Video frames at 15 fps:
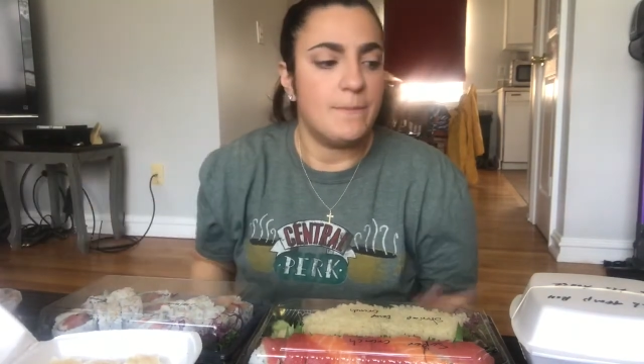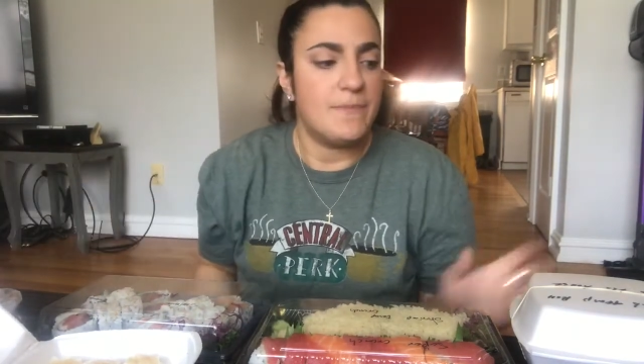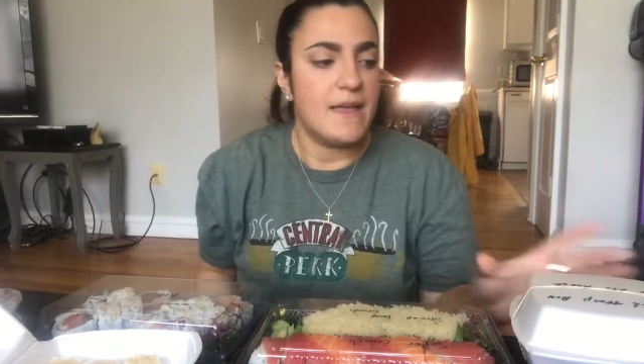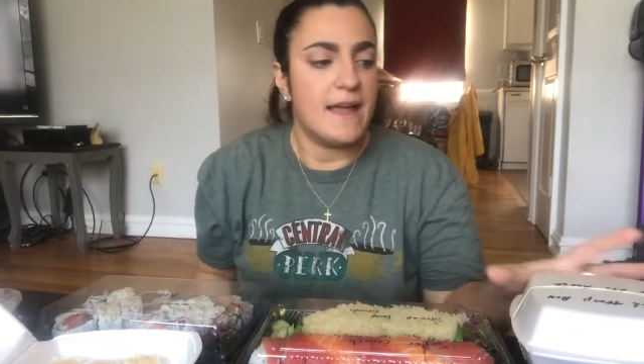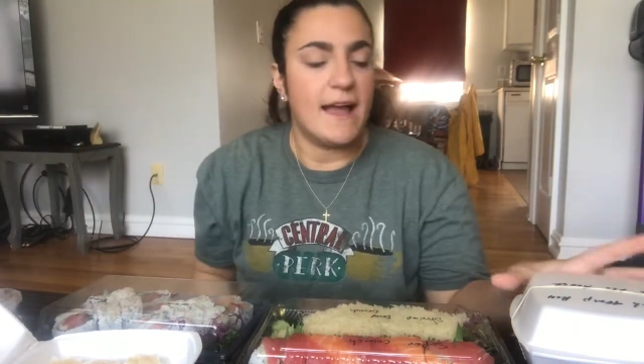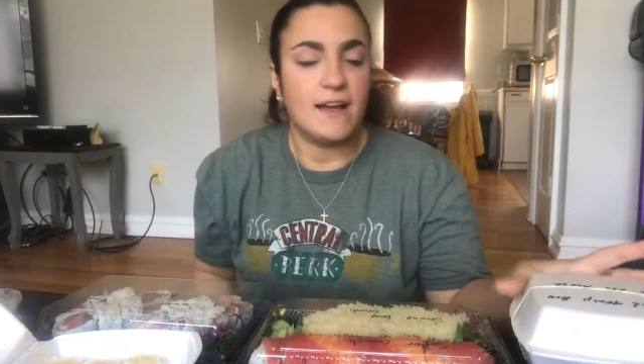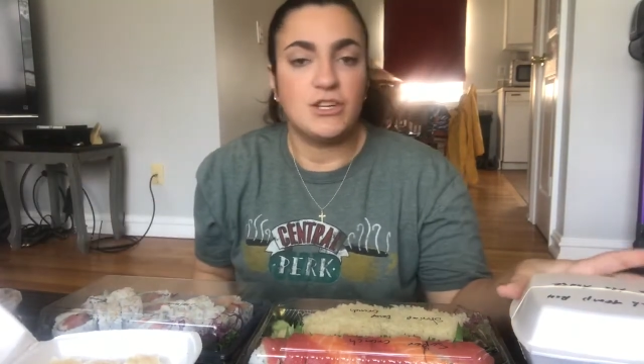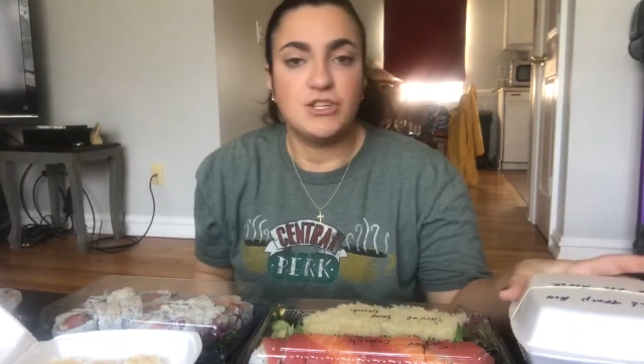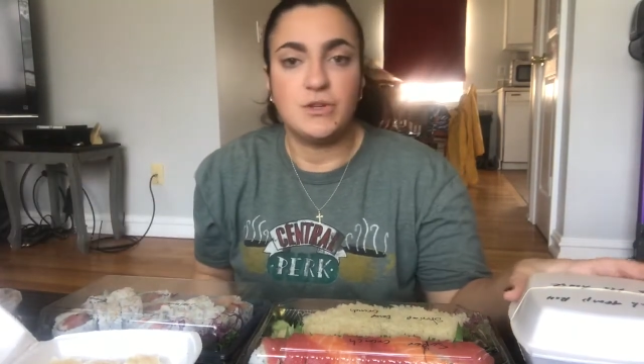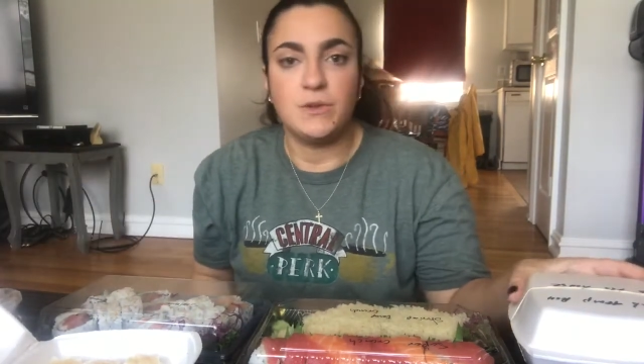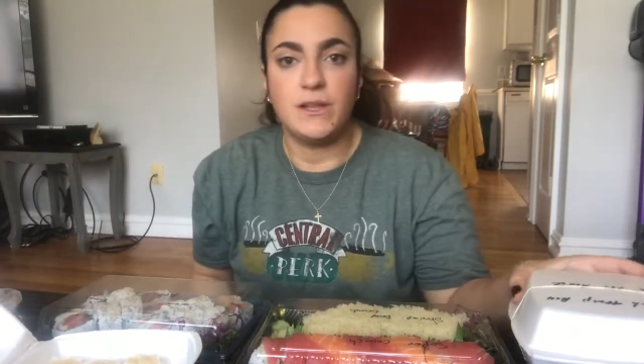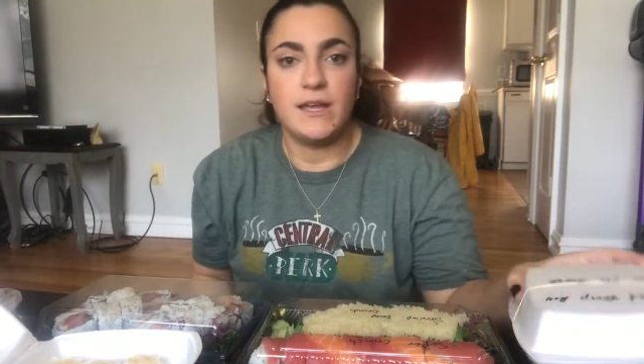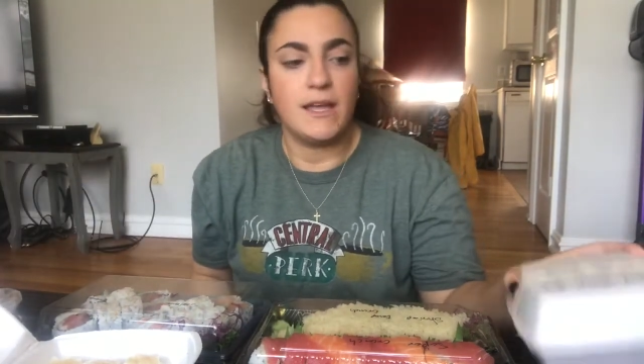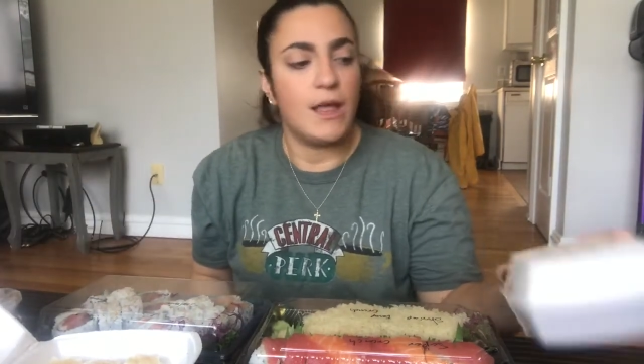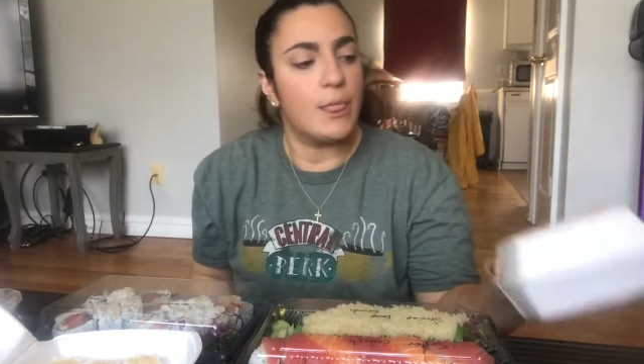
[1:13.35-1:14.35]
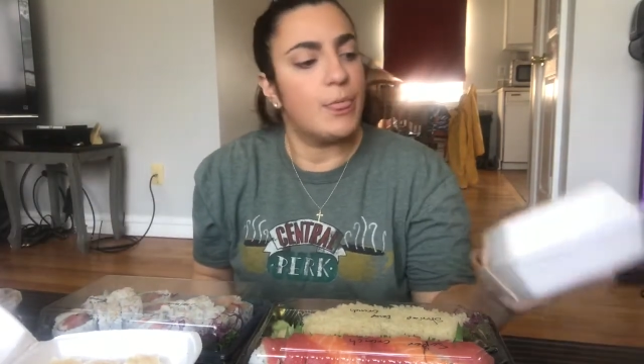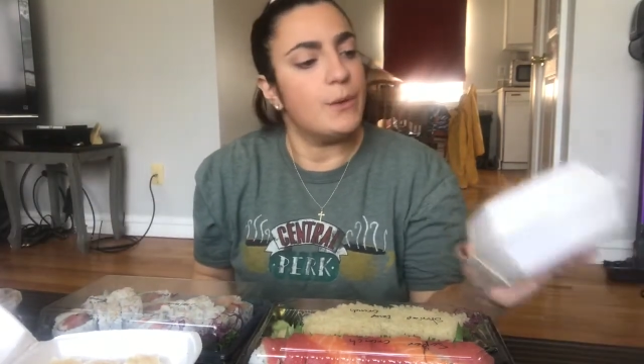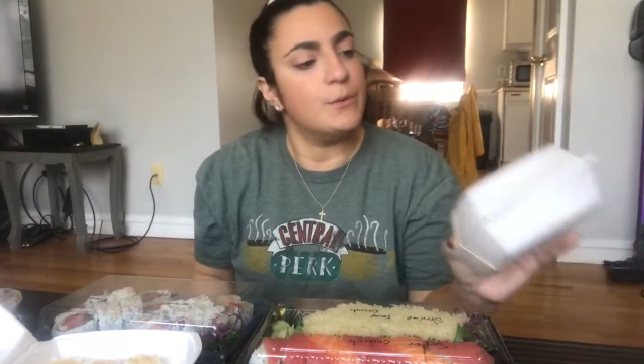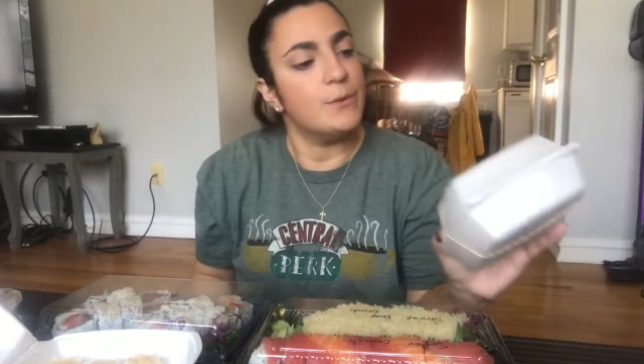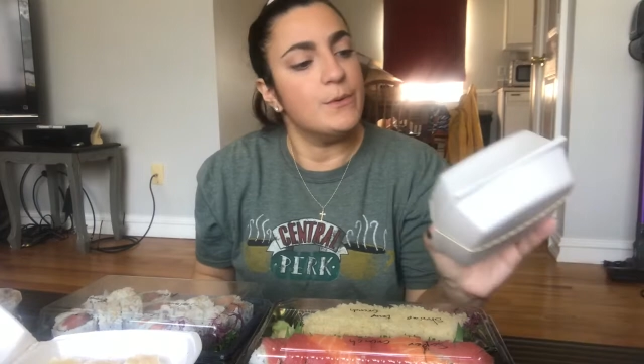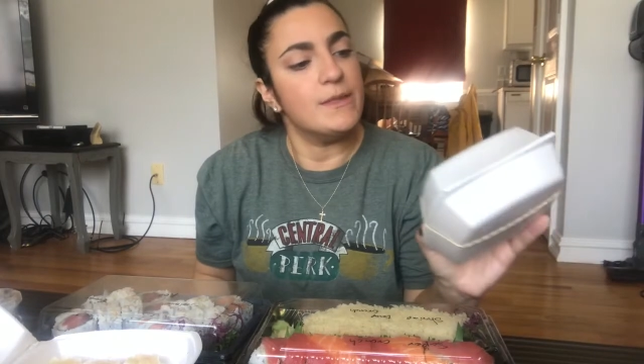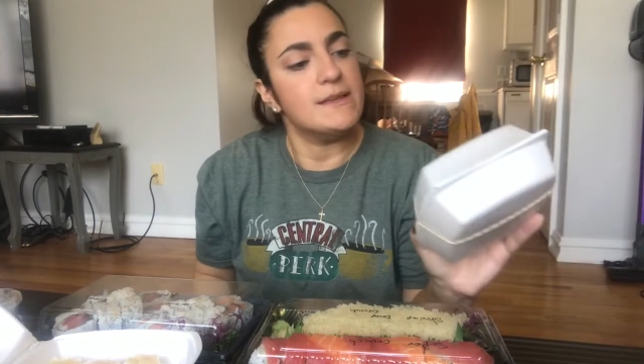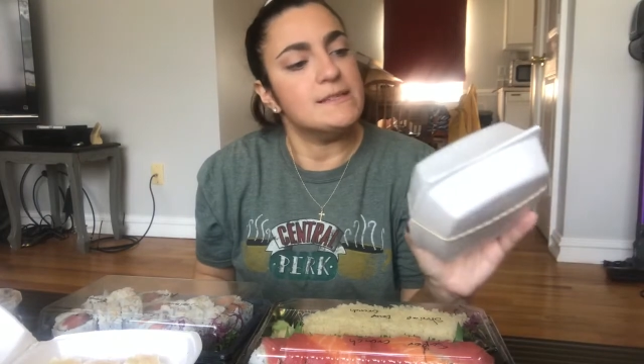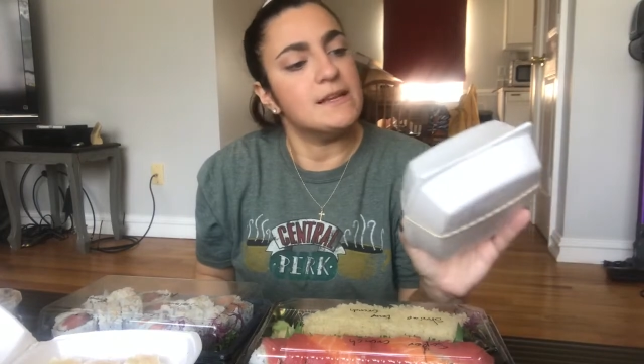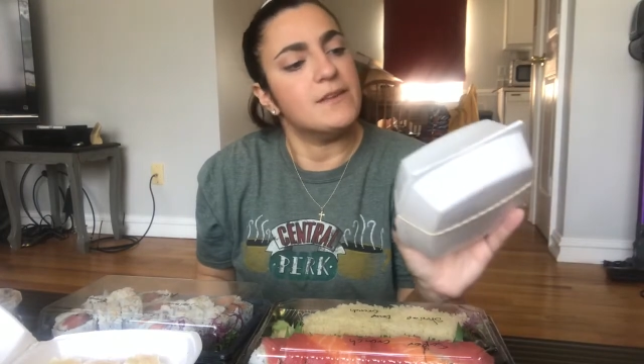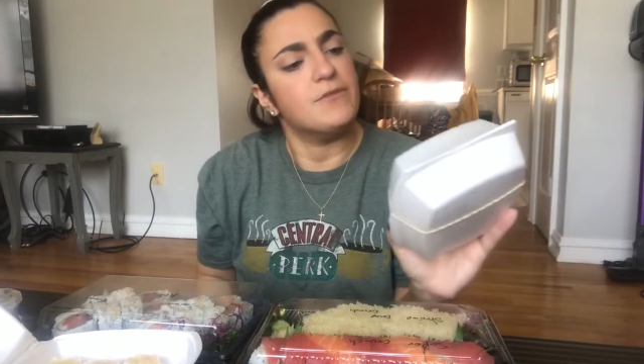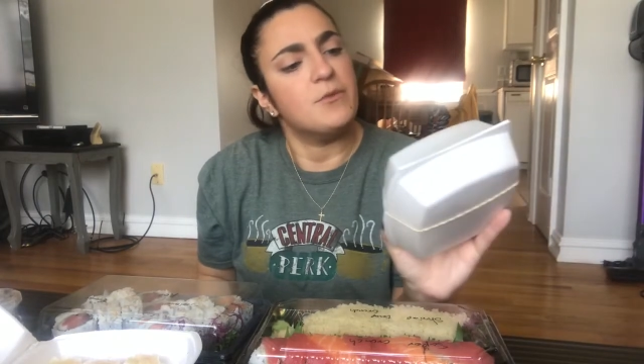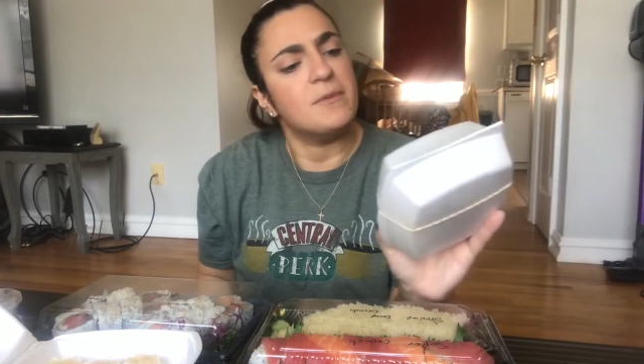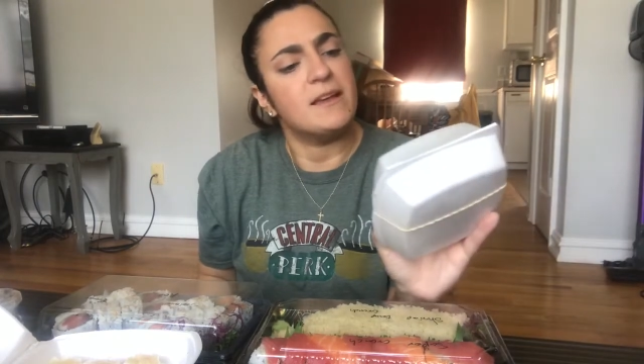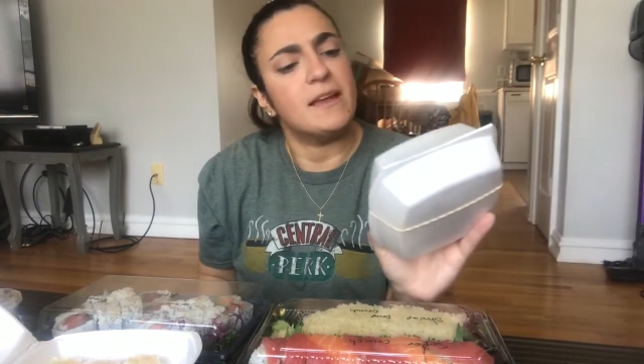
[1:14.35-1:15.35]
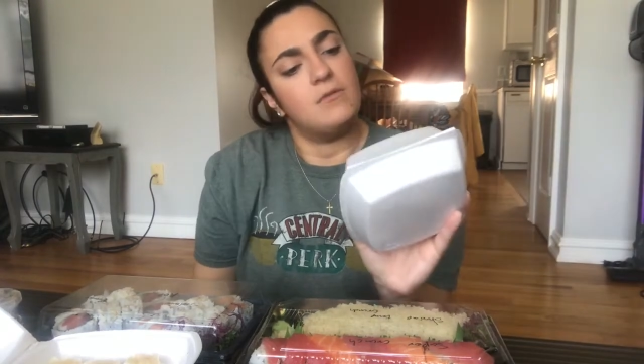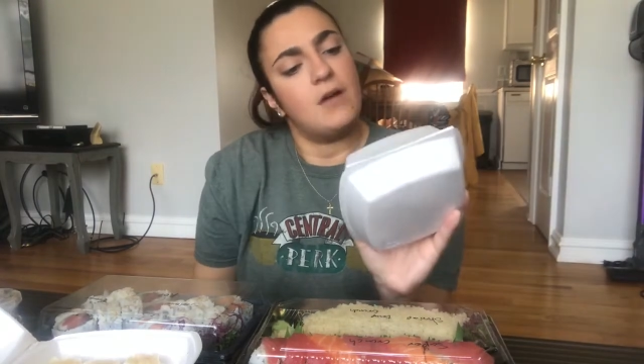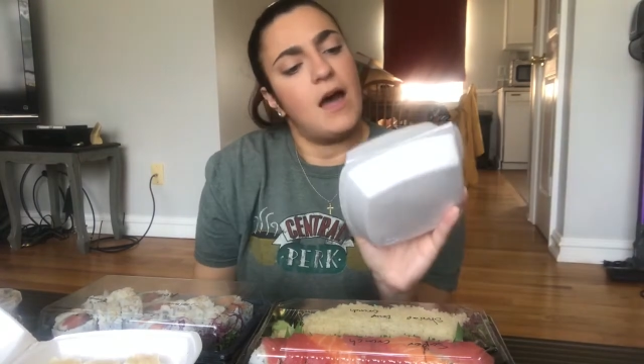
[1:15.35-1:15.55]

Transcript: They actually threw this in for me.